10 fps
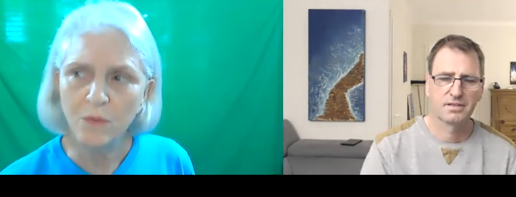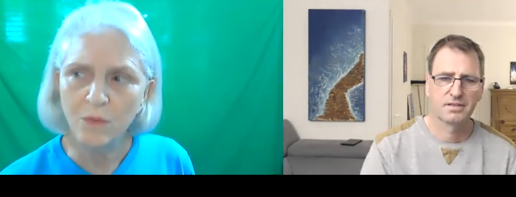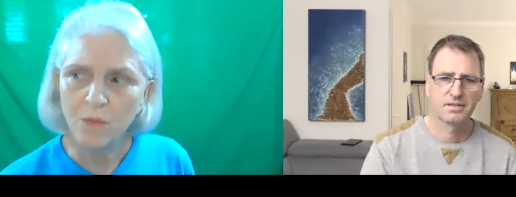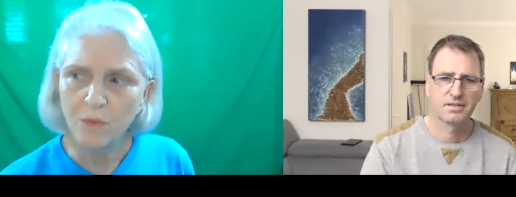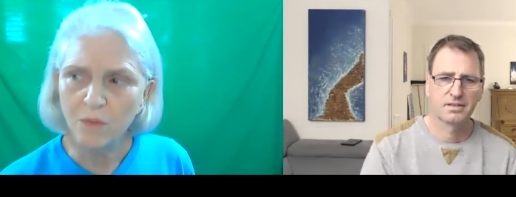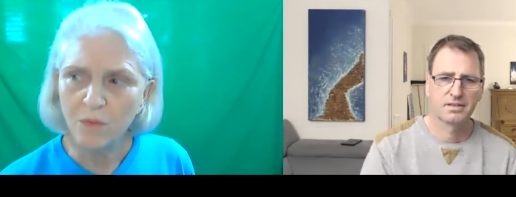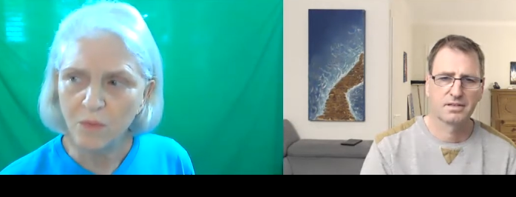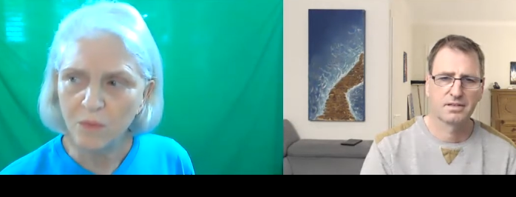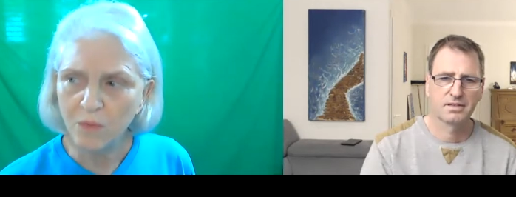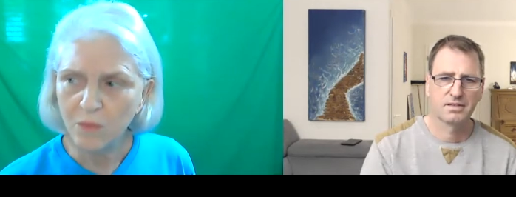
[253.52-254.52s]

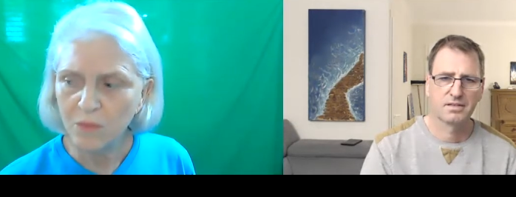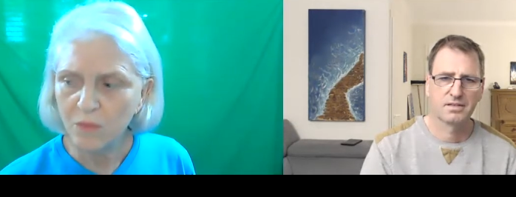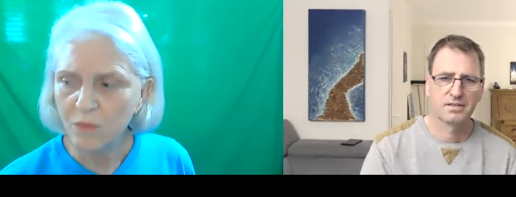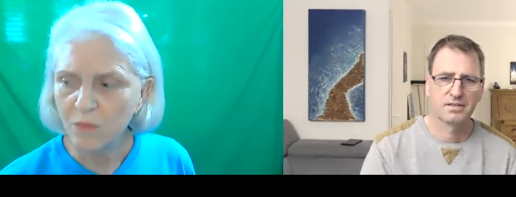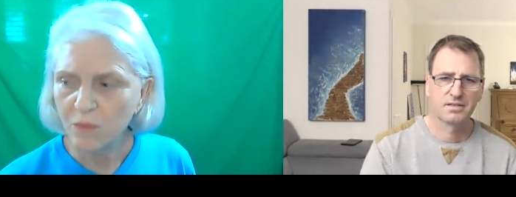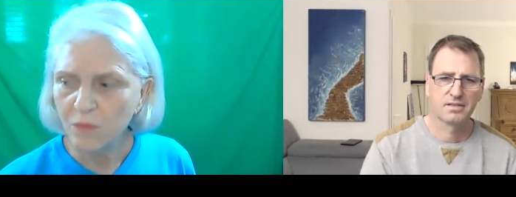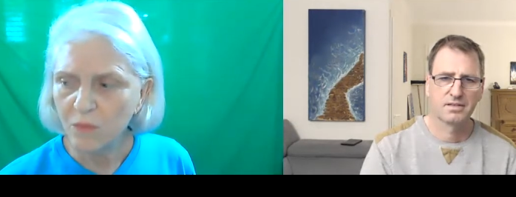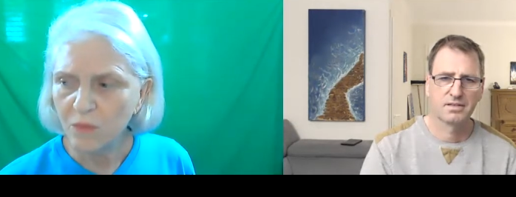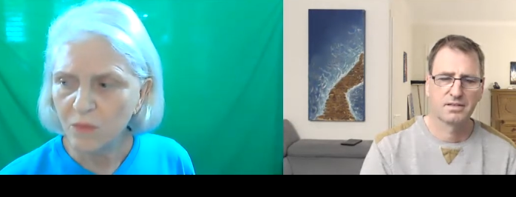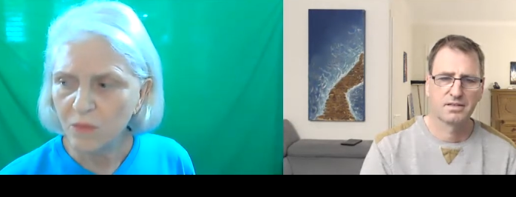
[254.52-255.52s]

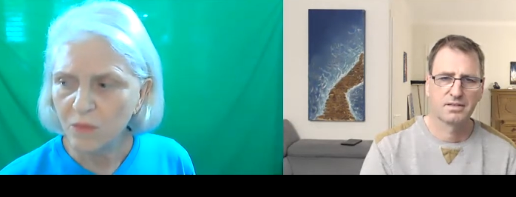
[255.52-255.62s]
(silence)